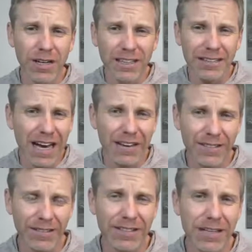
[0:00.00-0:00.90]
dive
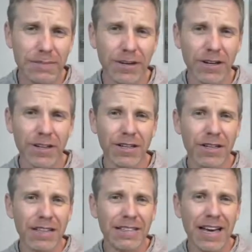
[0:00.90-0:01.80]
even deeper into the
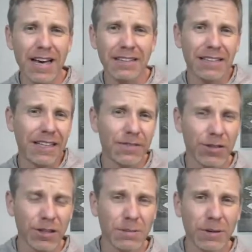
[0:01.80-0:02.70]
text. It gives
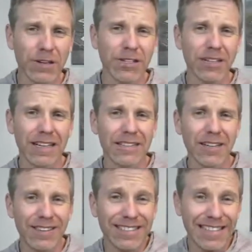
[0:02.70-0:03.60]
you experiential activities.